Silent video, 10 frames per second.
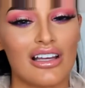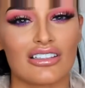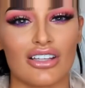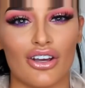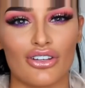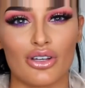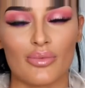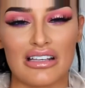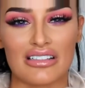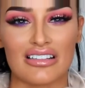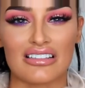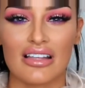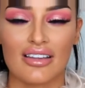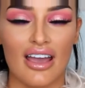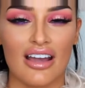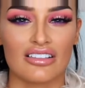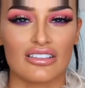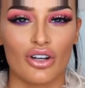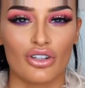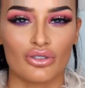So you can basically sit there and
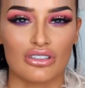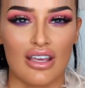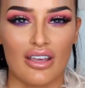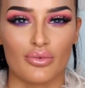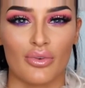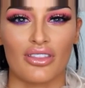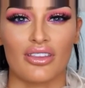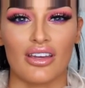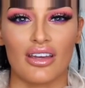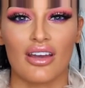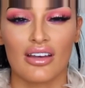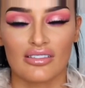design your teeth with the